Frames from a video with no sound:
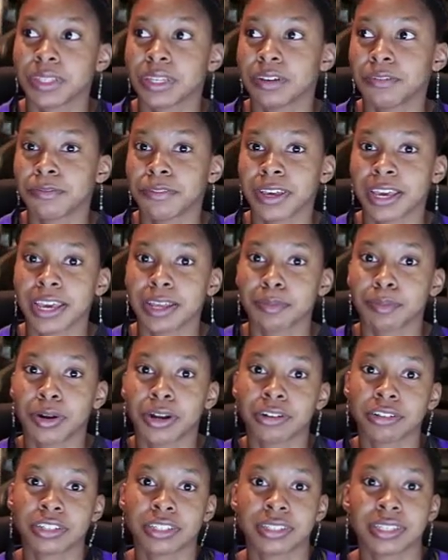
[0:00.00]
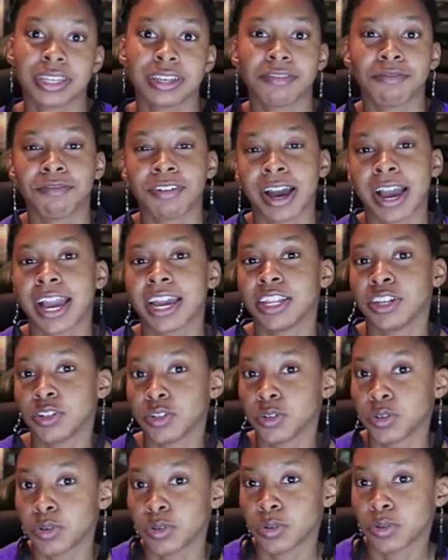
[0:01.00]
a fan purchasing
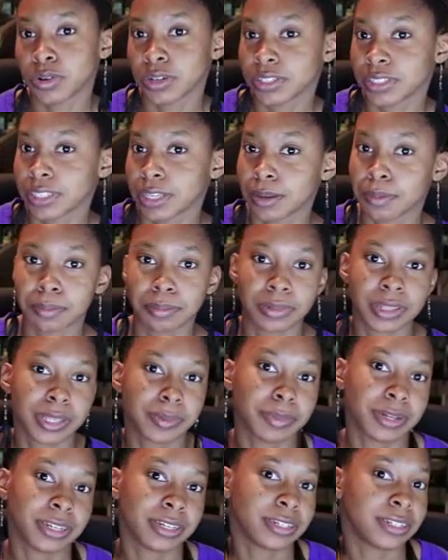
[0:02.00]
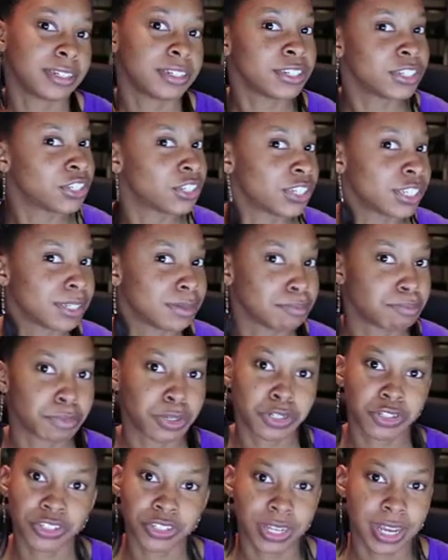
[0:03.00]
vinyl or some limited edition
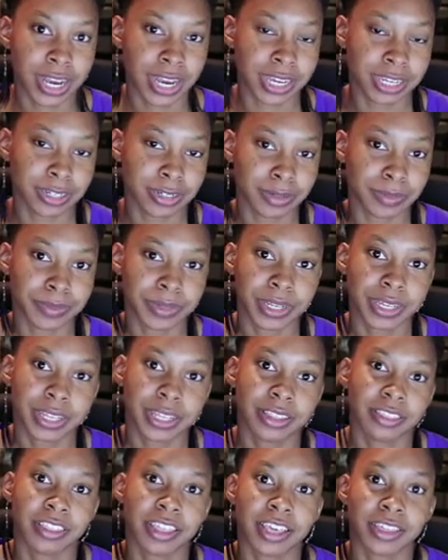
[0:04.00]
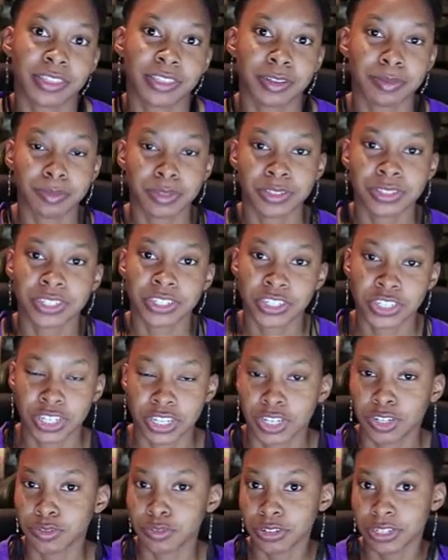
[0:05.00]
merch item that the
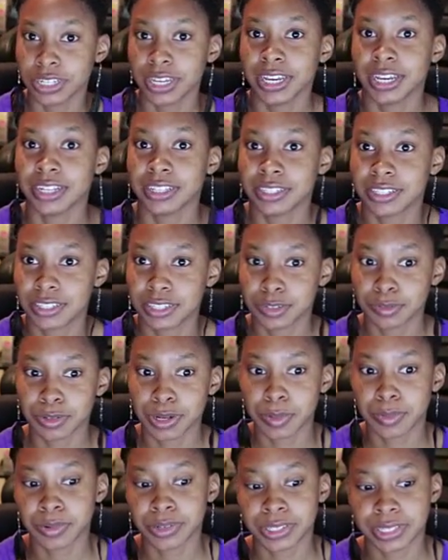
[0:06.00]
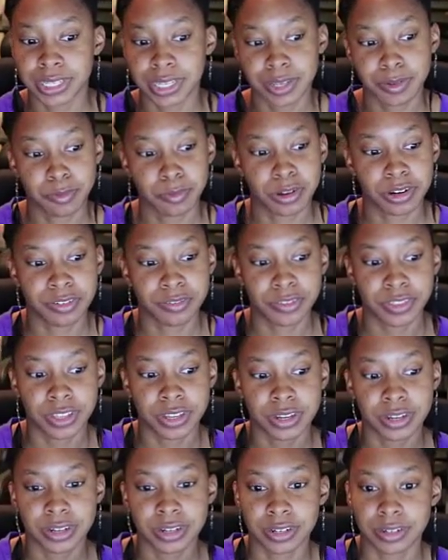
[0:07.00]
musician creates to represent one of
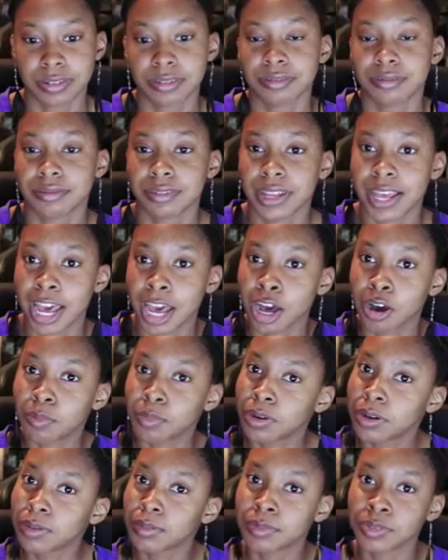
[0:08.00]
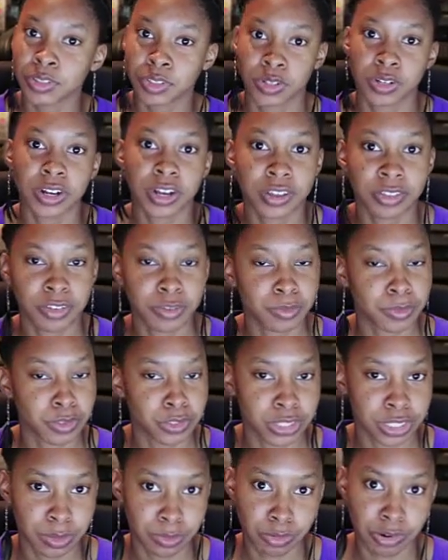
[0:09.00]
their albums or other
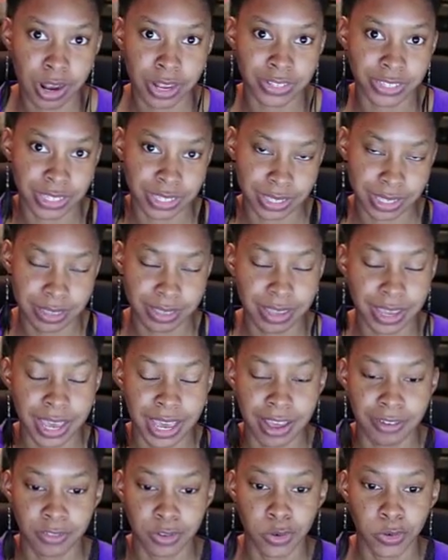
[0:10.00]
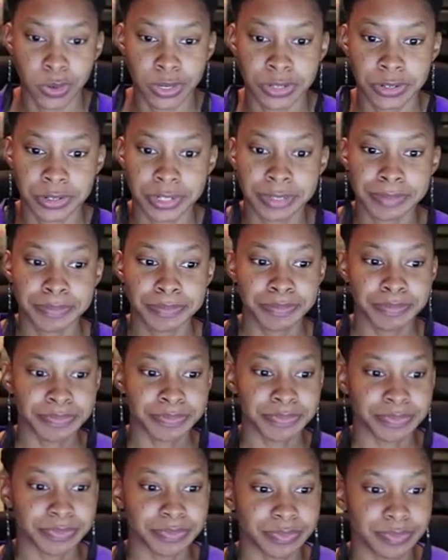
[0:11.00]
music projects that they have going on.
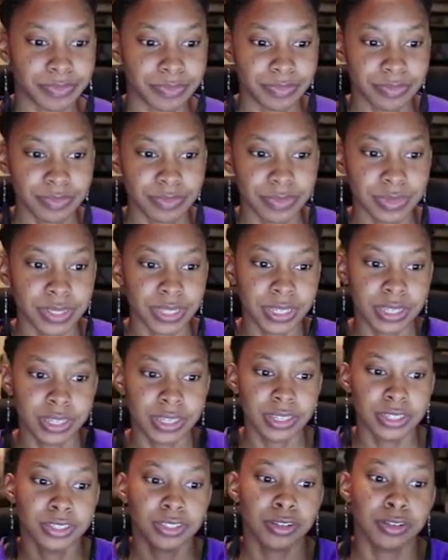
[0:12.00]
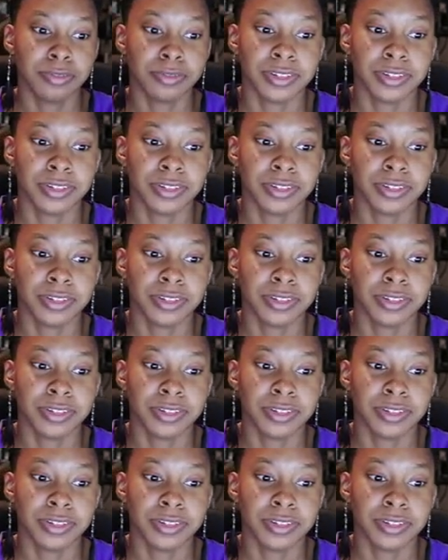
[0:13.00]
So